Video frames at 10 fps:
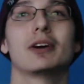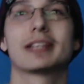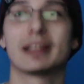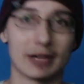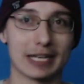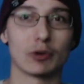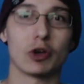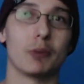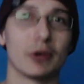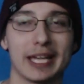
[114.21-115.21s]
I did like a little
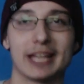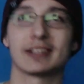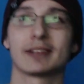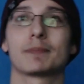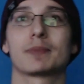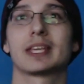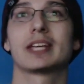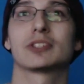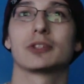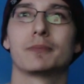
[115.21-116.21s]
combo,
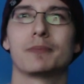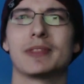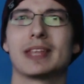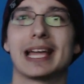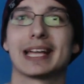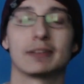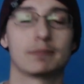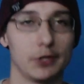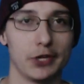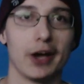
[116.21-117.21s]
kicked you in the leg,
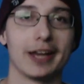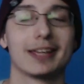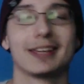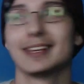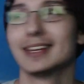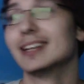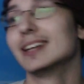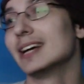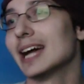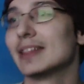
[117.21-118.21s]
and you died.
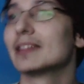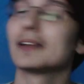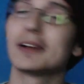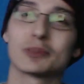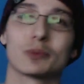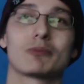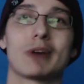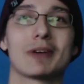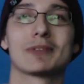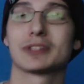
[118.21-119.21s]
And then the last
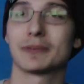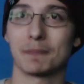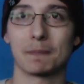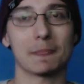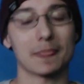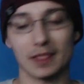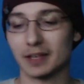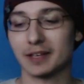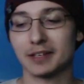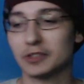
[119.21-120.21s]
round,
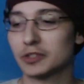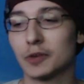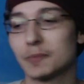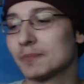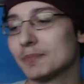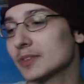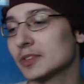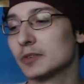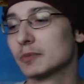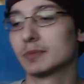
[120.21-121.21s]
you
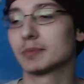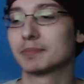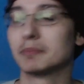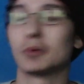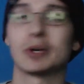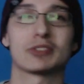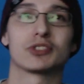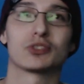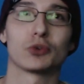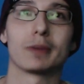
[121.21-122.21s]
more or less
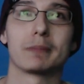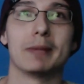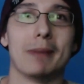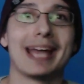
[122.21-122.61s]
destroyed me,